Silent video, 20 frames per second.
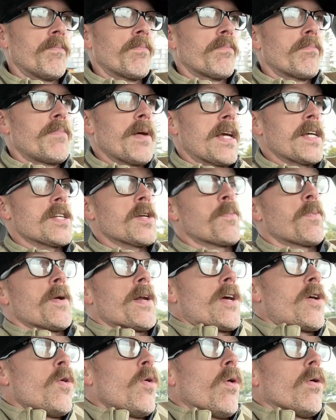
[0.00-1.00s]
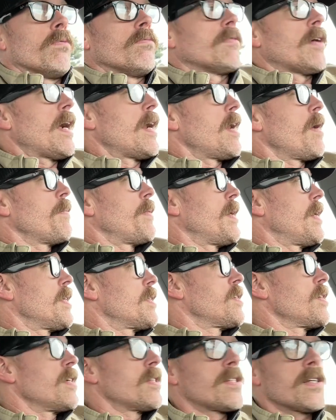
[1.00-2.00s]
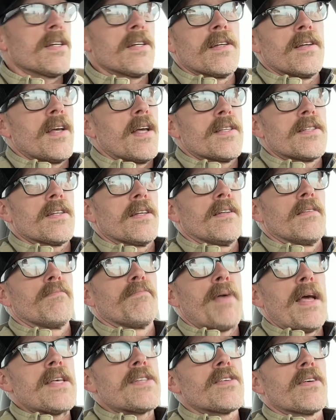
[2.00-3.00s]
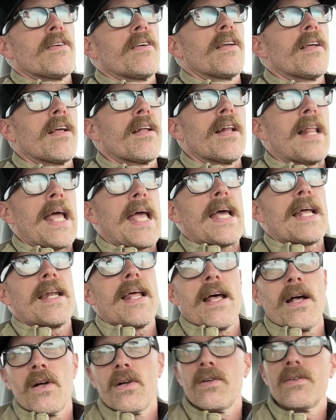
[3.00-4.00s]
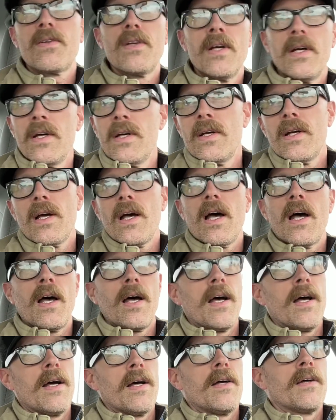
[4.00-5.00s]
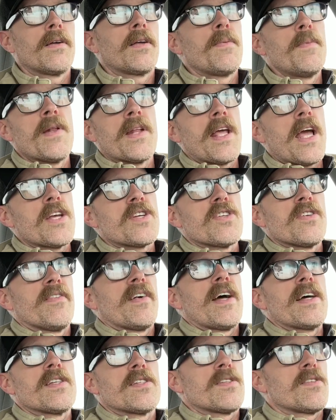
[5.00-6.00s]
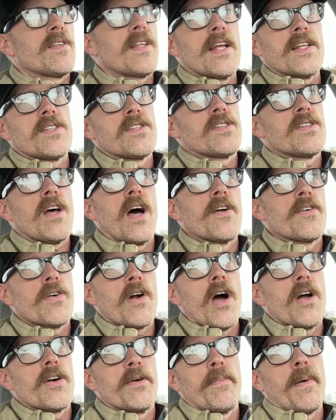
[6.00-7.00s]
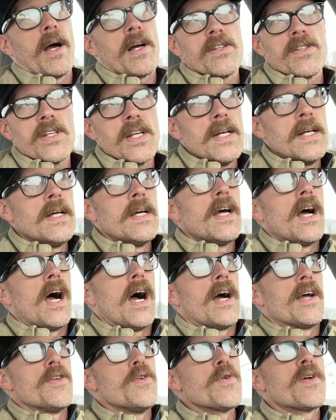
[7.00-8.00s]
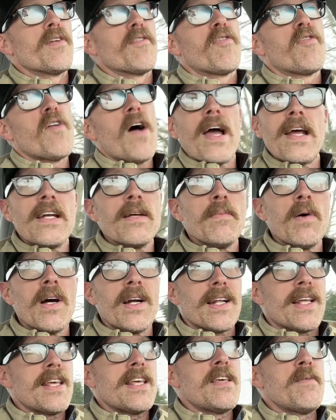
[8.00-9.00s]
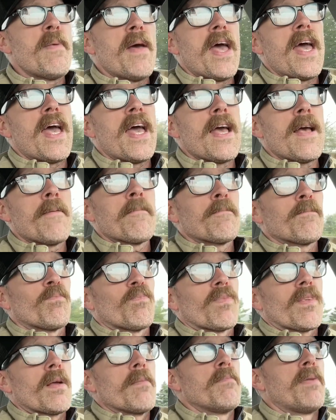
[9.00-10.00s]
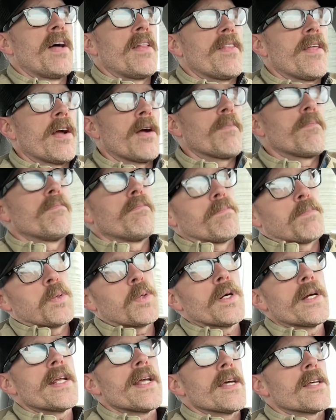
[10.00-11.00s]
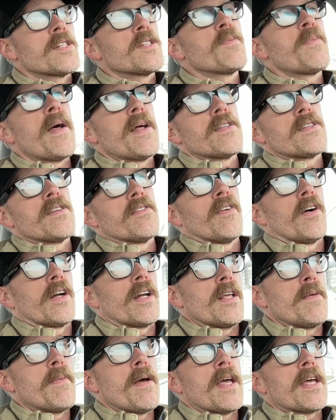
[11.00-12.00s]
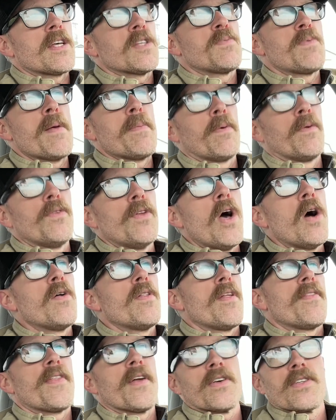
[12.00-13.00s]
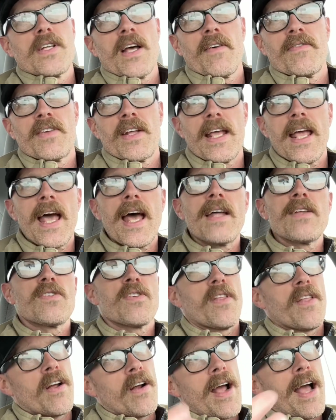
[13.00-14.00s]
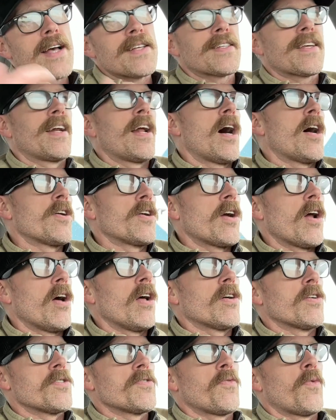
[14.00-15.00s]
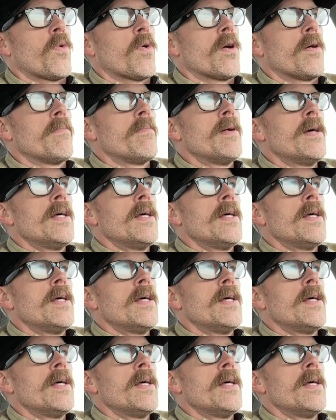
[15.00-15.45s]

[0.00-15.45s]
Because they're pretty cool, right? I mean, it's a basically a little handheld communication device that's under 100 bucks. You can find them on eBay, but they're pretty expensive on eBay because people know that they're tough to get, so they're asking $100 for them.